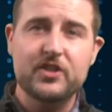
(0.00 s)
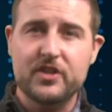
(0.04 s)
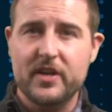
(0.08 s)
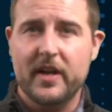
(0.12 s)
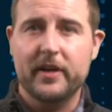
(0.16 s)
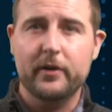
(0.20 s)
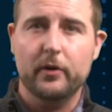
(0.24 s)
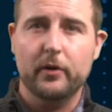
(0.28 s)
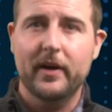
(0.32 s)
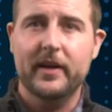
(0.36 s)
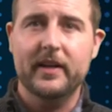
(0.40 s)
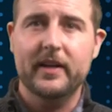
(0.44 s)

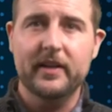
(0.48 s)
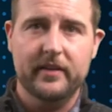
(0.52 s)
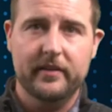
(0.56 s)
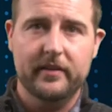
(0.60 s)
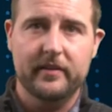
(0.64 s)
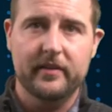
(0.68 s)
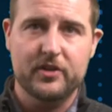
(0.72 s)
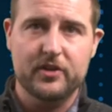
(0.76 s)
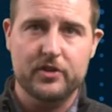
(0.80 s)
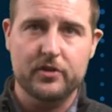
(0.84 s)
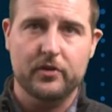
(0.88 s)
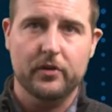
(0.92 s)
generated
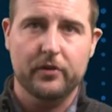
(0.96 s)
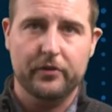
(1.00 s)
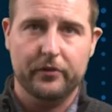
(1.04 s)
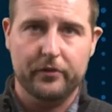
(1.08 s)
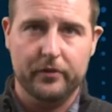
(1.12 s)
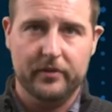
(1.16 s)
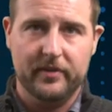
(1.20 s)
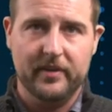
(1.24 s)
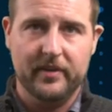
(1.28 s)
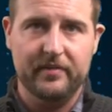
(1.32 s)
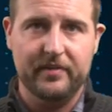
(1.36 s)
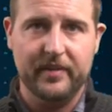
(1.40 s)
digital
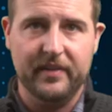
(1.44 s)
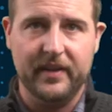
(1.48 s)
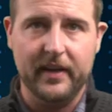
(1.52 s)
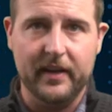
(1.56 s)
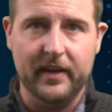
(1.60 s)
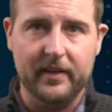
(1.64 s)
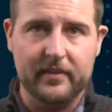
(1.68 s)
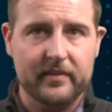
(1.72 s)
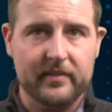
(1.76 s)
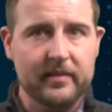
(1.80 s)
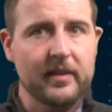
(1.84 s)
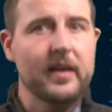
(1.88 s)

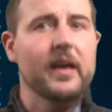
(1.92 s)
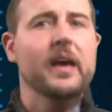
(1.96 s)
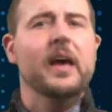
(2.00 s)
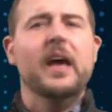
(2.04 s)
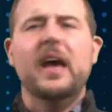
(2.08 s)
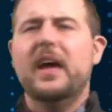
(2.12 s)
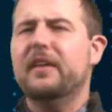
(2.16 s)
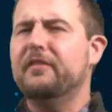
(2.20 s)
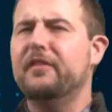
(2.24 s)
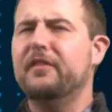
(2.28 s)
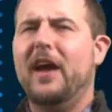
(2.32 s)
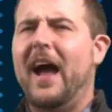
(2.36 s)
certificates.
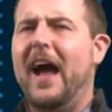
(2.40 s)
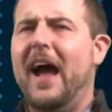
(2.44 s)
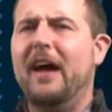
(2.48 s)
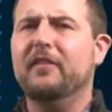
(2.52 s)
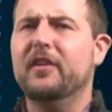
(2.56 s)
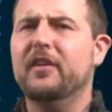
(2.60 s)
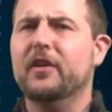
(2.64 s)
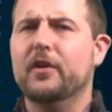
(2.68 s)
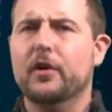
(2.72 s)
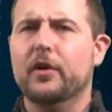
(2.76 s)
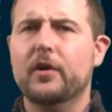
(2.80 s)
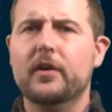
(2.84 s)
If you
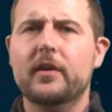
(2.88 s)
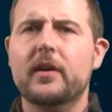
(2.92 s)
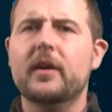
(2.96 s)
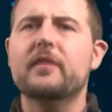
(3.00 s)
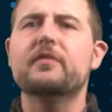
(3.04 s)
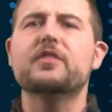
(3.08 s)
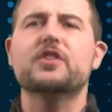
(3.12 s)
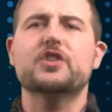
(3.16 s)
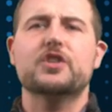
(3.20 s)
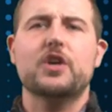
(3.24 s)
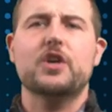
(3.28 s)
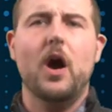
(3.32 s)
haven't heard
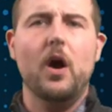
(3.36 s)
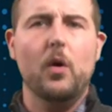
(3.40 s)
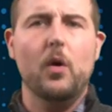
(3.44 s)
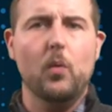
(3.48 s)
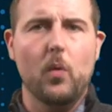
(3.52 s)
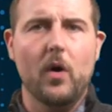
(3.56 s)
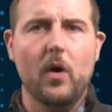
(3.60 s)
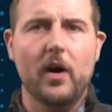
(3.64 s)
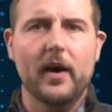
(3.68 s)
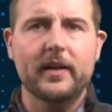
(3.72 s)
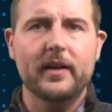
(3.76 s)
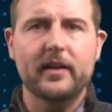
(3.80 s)
of
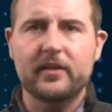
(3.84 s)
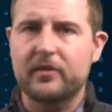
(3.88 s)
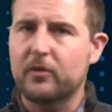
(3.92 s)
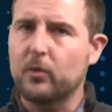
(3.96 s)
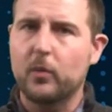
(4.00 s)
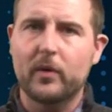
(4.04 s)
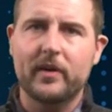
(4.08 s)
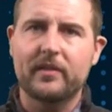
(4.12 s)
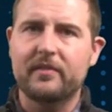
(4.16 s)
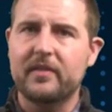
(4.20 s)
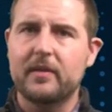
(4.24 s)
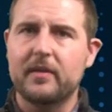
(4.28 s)
SHA-1, it's
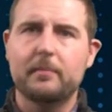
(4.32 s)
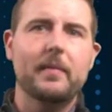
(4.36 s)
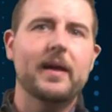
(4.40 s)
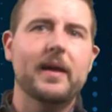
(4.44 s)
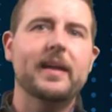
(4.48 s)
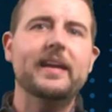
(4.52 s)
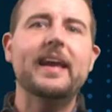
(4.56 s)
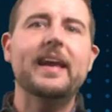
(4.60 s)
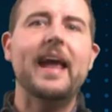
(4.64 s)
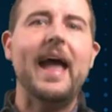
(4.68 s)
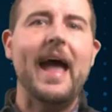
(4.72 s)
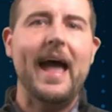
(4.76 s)
one of the
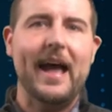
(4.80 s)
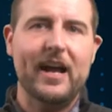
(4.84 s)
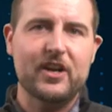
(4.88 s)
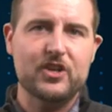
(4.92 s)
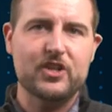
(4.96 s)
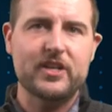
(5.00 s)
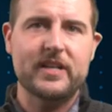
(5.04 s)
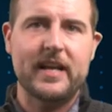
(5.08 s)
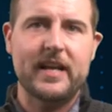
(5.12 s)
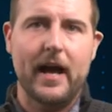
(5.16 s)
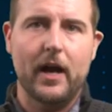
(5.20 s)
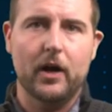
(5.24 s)
many
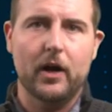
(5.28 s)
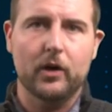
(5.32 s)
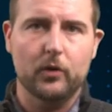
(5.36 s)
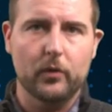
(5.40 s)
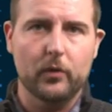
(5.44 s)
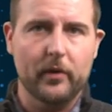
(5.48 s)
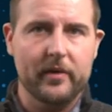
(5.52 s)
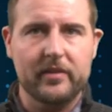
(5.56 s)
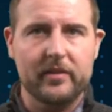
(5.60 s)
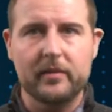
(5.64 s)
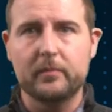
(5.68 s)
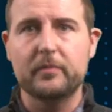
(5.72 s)
hashing
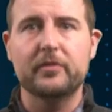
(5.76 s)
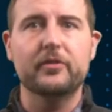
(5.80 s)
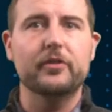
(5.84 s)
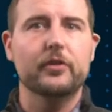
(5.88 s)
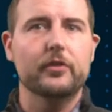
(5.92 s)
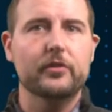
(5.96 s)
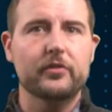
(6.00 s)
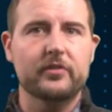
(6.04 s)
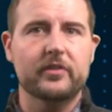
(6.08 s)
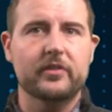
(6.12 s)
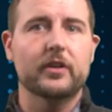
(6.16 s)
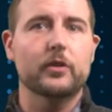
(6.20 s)
algorithms
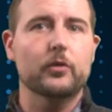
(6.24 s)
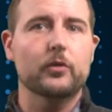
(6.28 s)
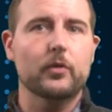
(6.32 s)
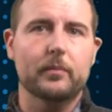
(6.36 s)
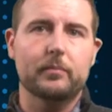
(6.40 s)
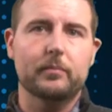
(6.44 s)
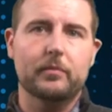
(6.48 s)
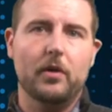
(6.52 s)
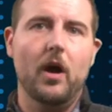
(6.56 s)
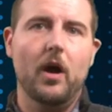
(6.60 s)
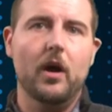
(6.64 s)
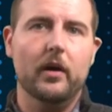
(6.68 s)
used in
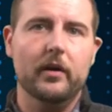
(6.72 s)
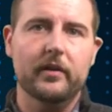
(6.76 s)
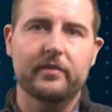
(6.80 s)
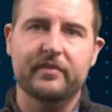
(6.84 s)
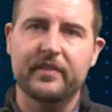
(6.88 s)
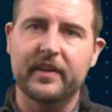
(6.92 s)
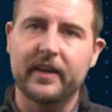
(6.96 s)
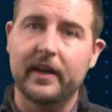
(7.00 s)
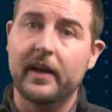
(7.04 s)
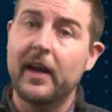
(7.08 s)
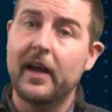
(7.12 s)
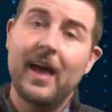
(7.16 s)

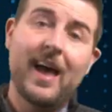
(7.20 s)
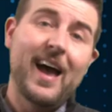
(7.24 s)
cryptography.